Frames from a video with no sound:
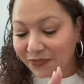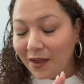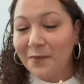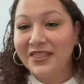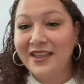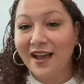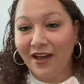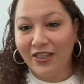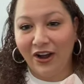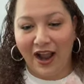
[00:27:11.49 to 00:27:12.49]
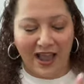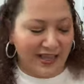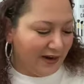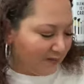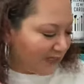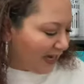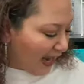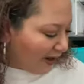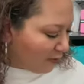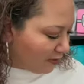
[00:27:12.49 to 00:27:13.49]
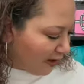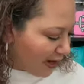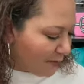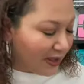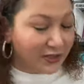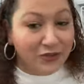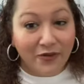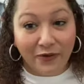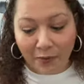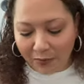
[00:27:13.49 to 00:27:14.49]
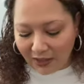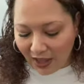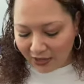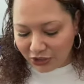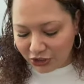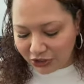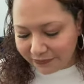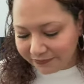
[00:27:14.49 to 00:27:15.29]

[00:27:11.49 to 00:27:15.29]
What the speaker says: But the other items that I would recommend, so for blush,